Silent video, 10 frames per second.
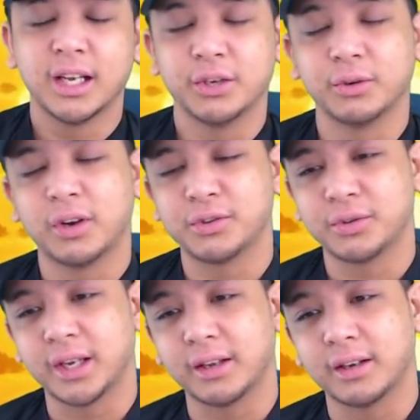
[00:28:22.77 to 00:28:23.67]
You'll also
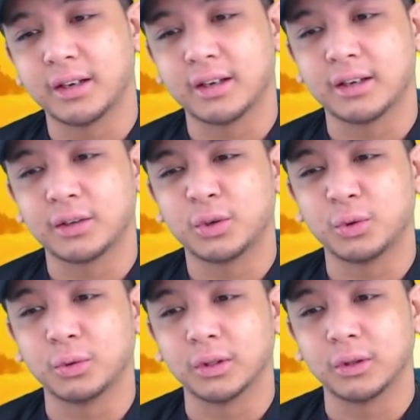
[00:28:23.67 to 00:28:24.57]
get
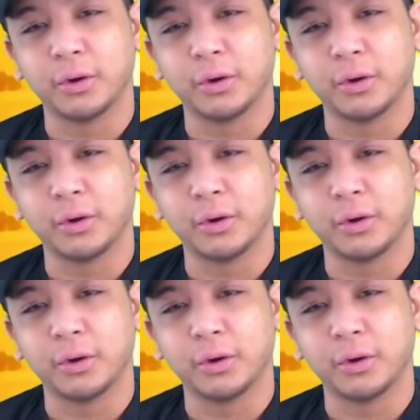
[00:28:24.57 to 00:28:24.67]
cool